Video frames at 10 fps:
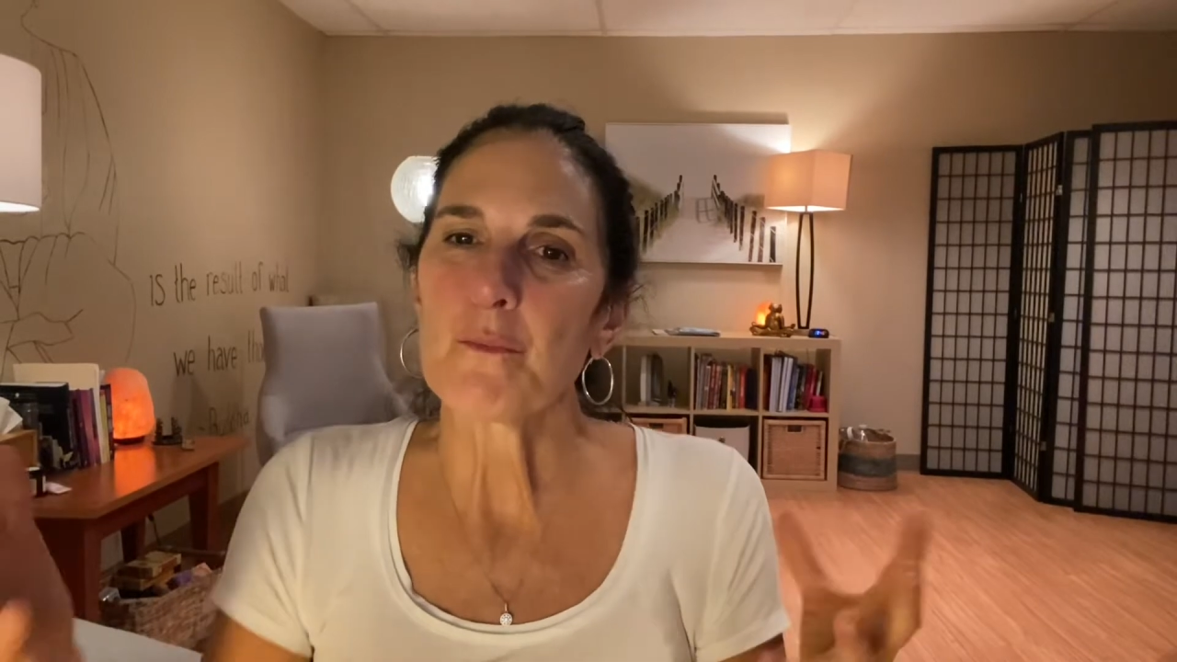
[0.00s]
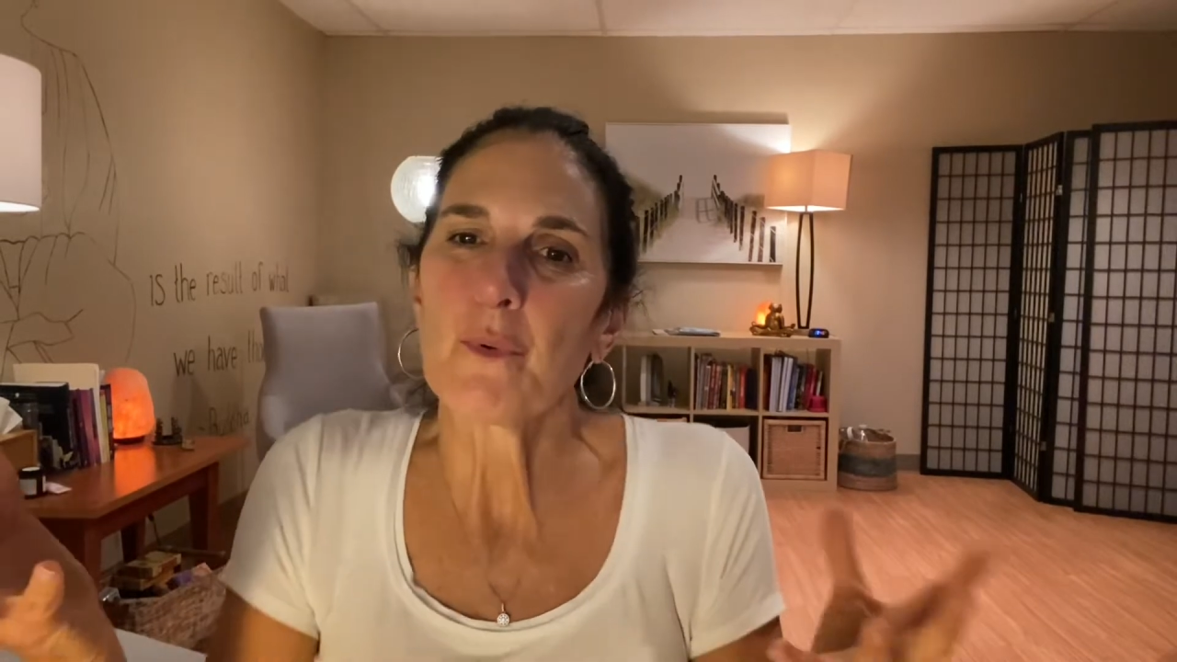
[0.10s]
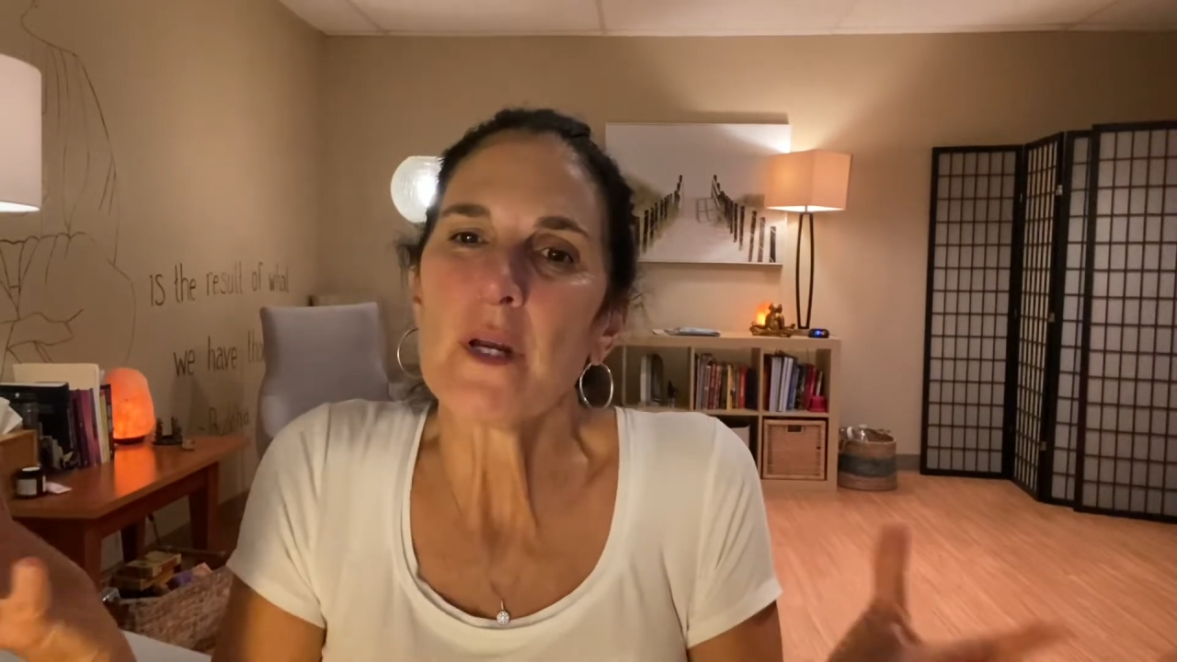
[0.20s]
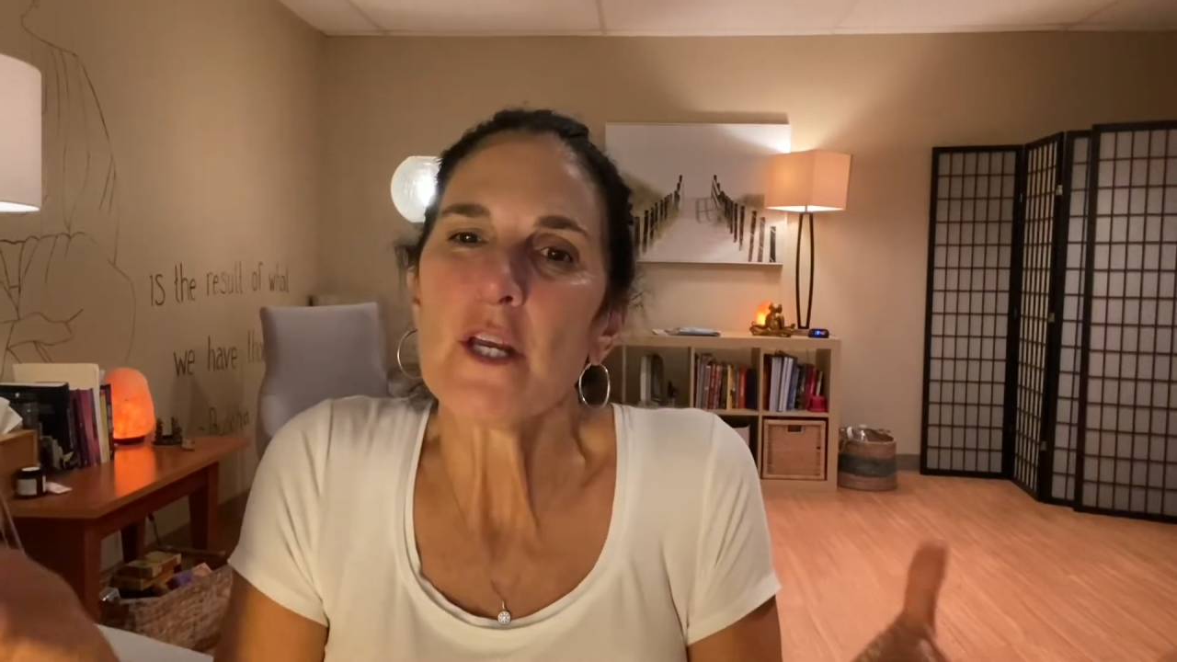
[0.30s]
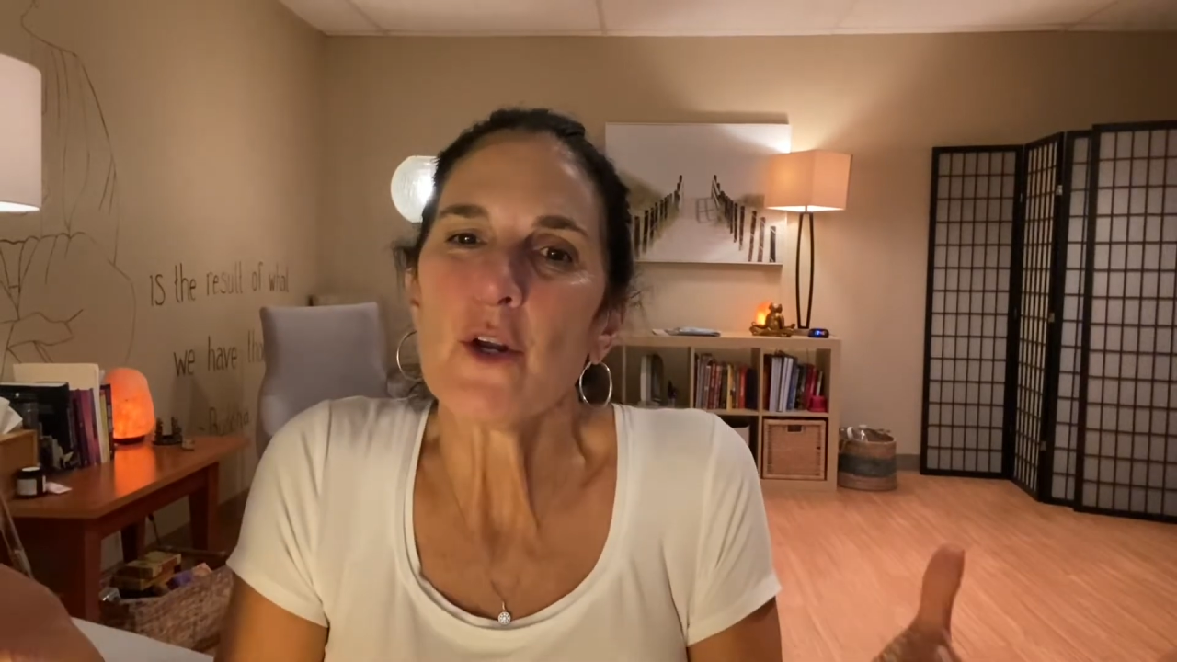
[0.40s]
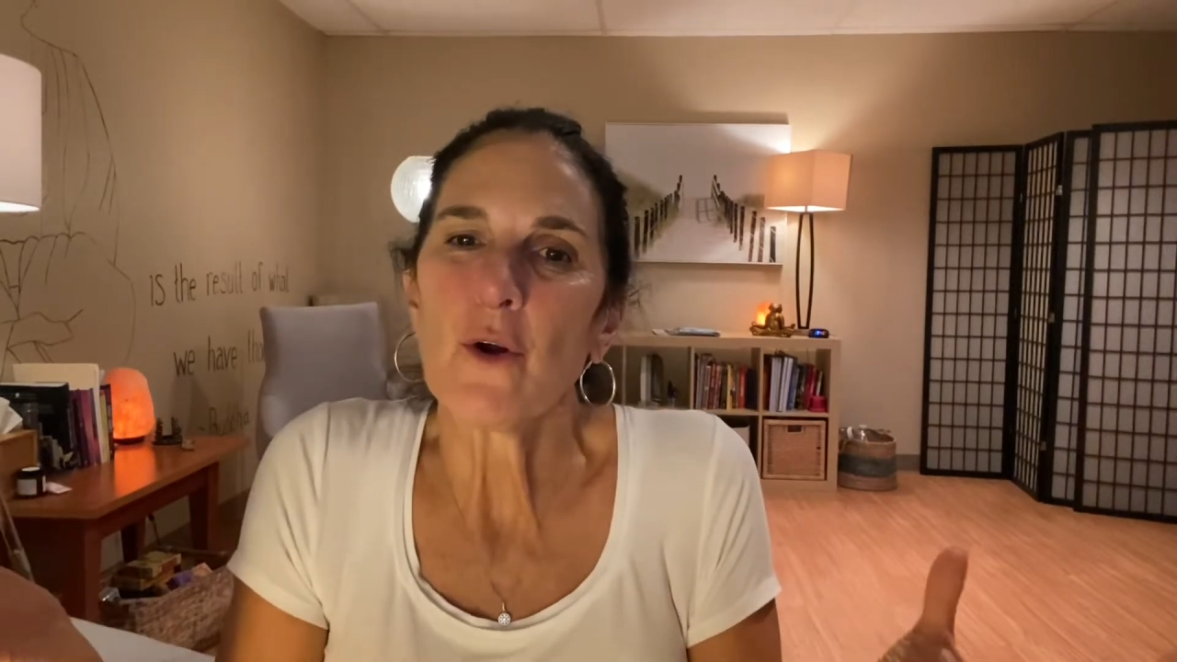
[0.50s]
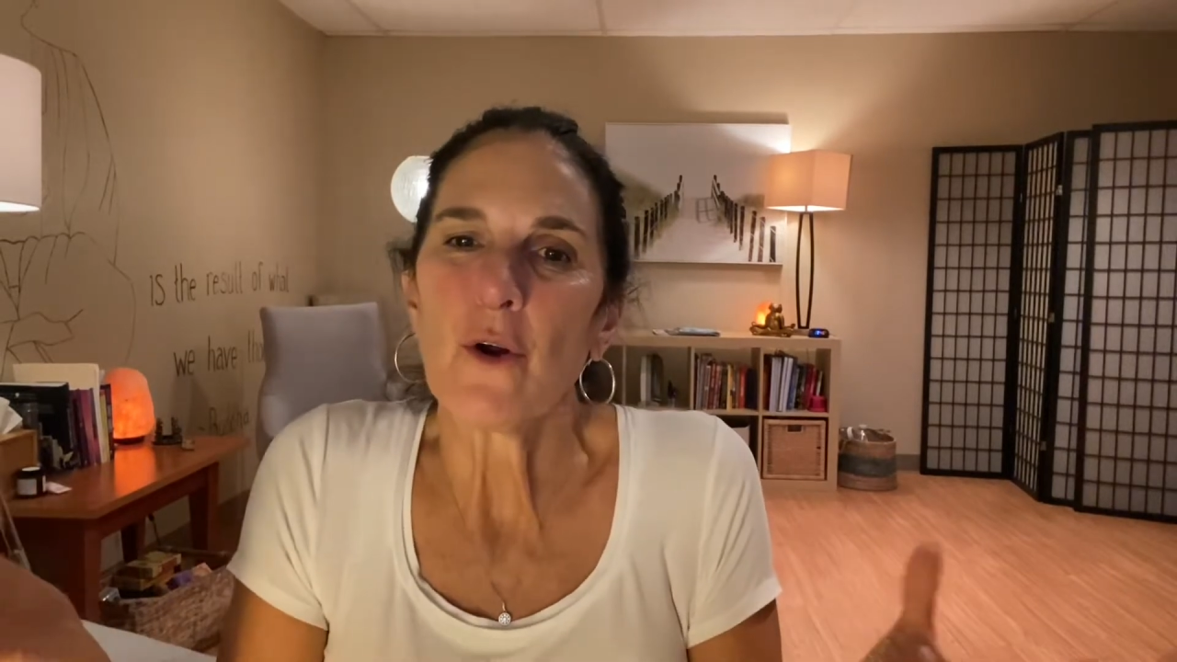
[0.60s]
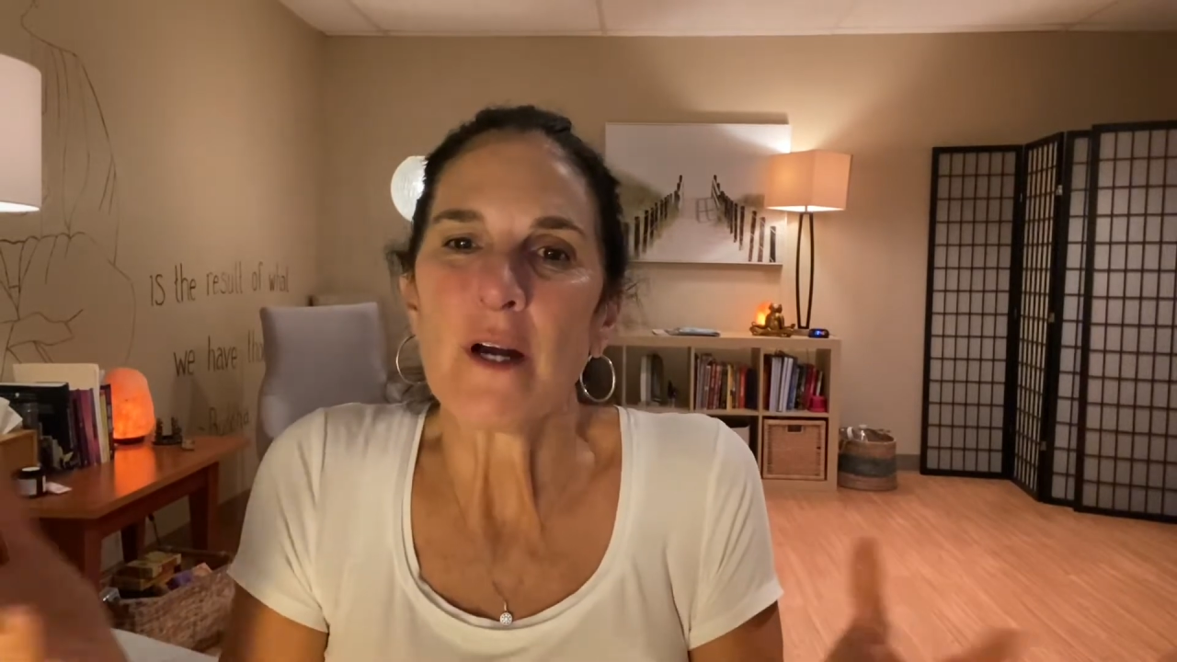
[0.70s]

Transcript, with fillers: bring your